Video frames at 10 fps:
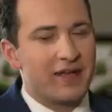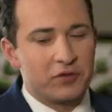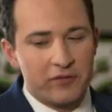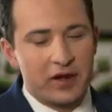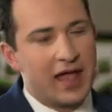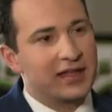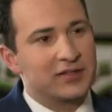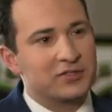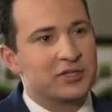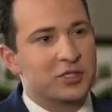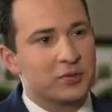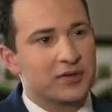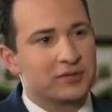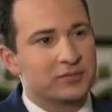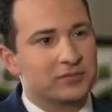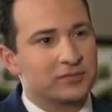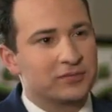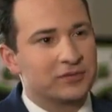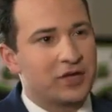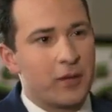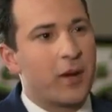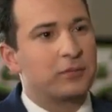Have you ever had a constituent come